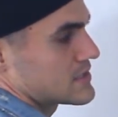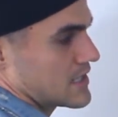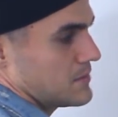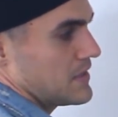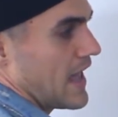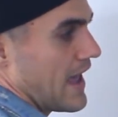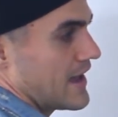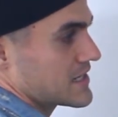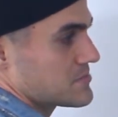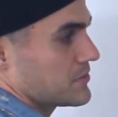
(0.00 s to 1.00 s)
It's going to be
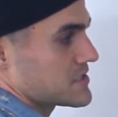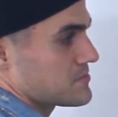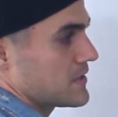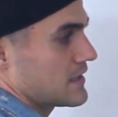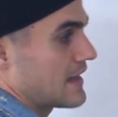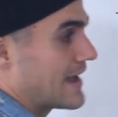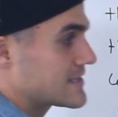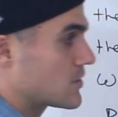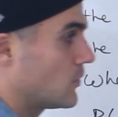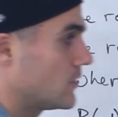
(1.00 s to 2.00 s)
ax plus b.
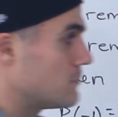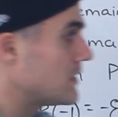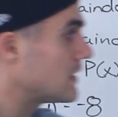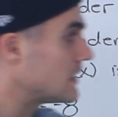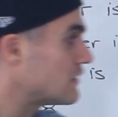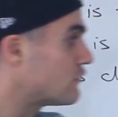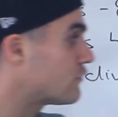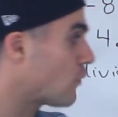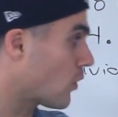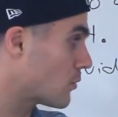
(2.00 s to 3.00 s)
That's going to be the
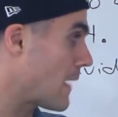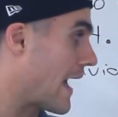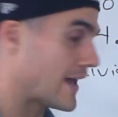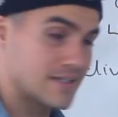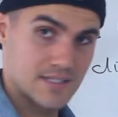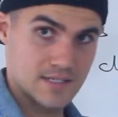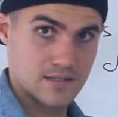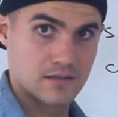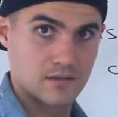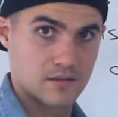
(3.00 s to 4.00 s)
format
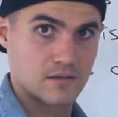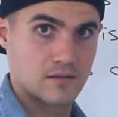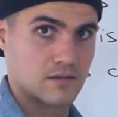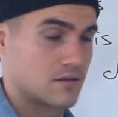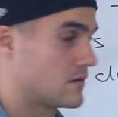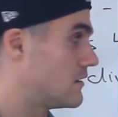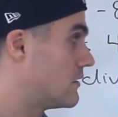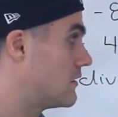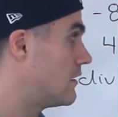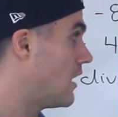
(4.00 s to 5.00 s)

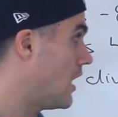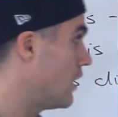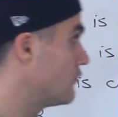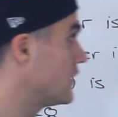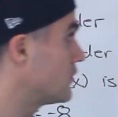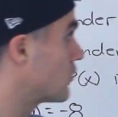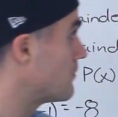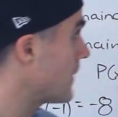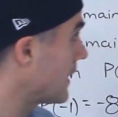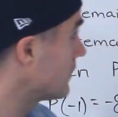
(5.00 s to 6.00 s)
of the
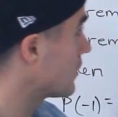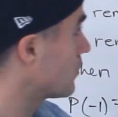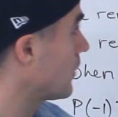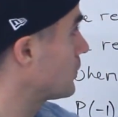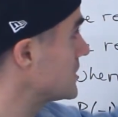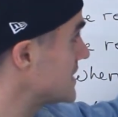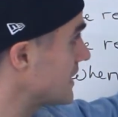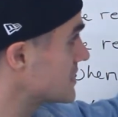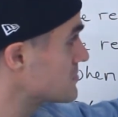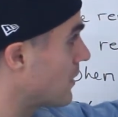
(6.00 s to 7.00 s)
remainder when we
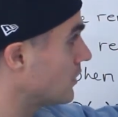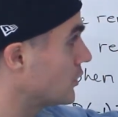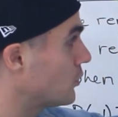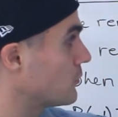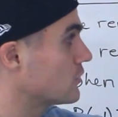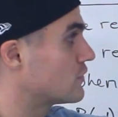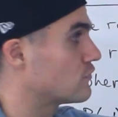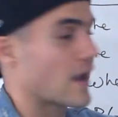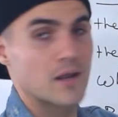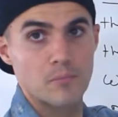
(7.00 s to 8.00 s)
take this polynomial and
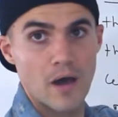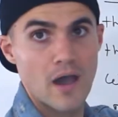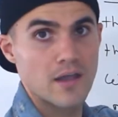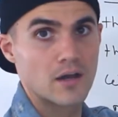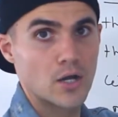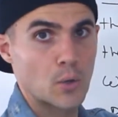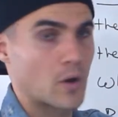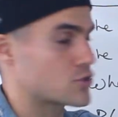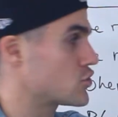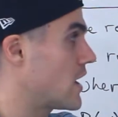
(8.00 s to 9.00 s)
divide it by a
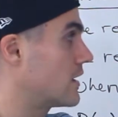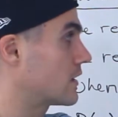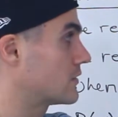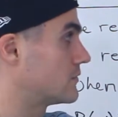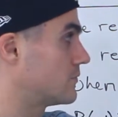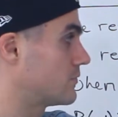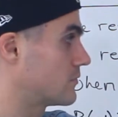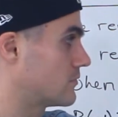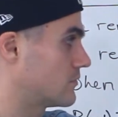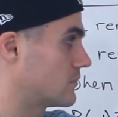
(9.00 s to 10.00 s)
quadratic.
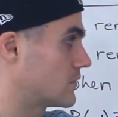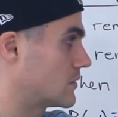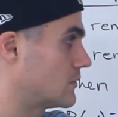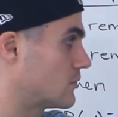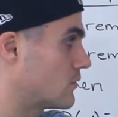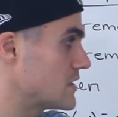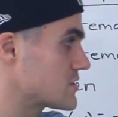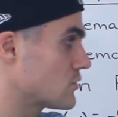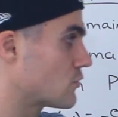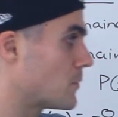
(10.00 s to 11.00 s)
Right?
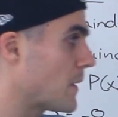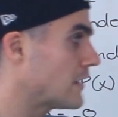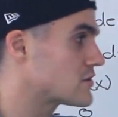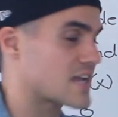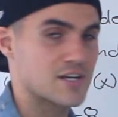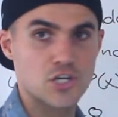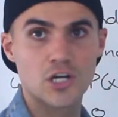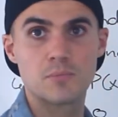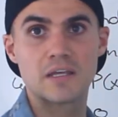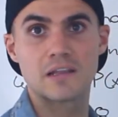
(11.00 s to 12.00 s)
So the remainder is actually
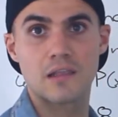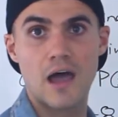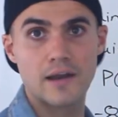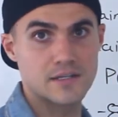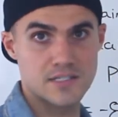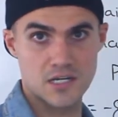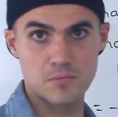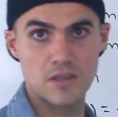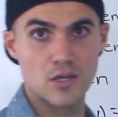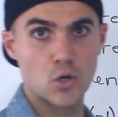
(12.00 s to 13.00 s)
going to be a line. It's going
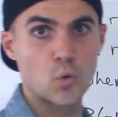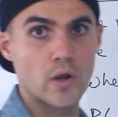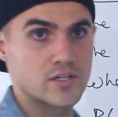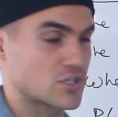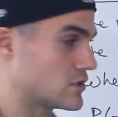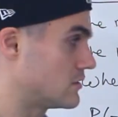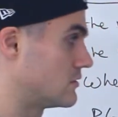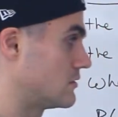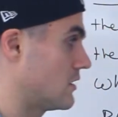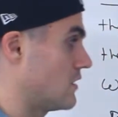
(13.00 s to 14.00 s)
to be the equation
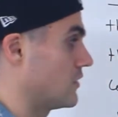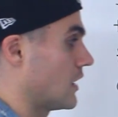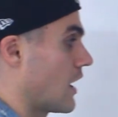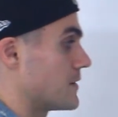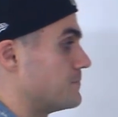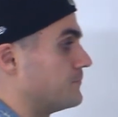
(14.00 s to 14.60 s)
of a line.